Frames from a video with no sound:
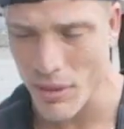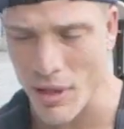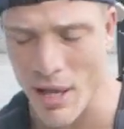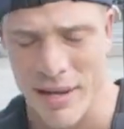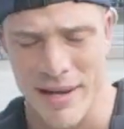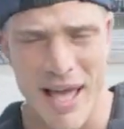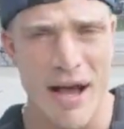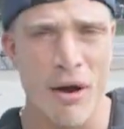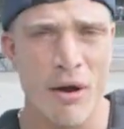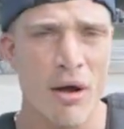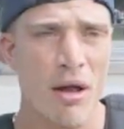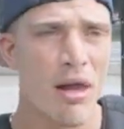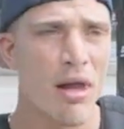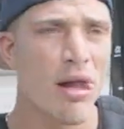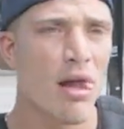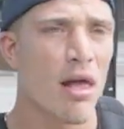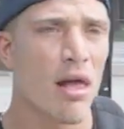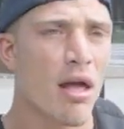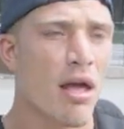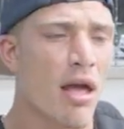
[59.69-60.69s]
And now,
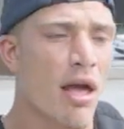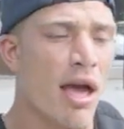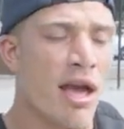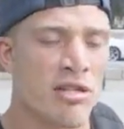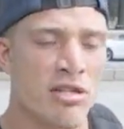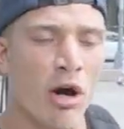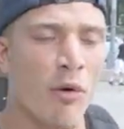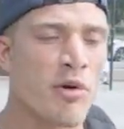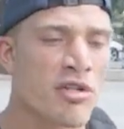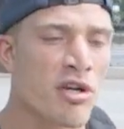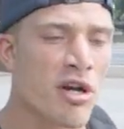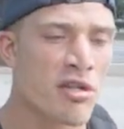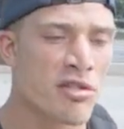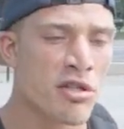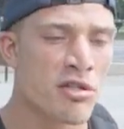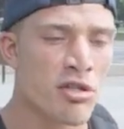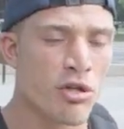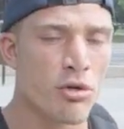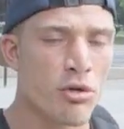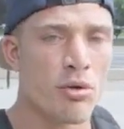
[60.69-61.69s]
it's always good
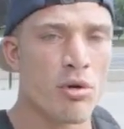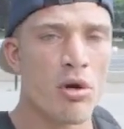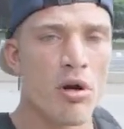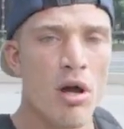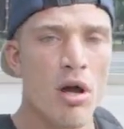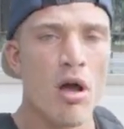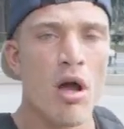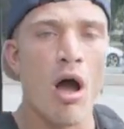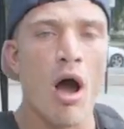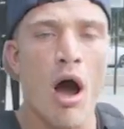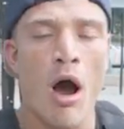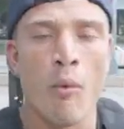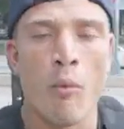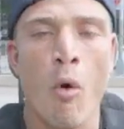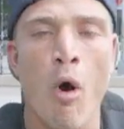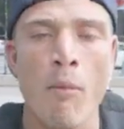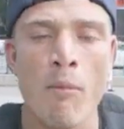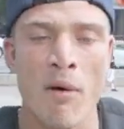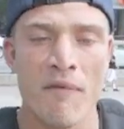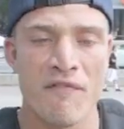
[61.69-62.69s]
to do a
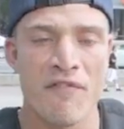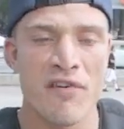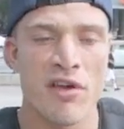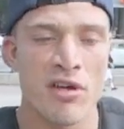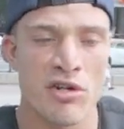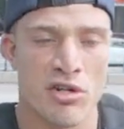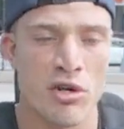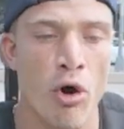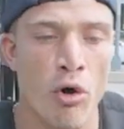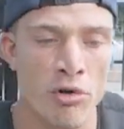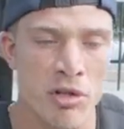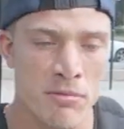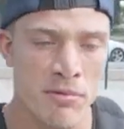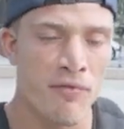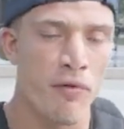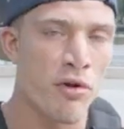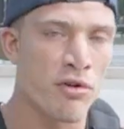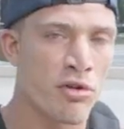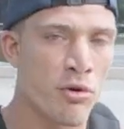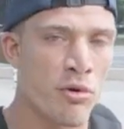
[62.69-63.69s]
warm up for your shoulders
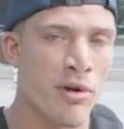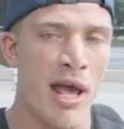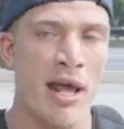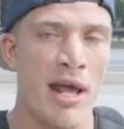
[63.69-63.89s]
before doing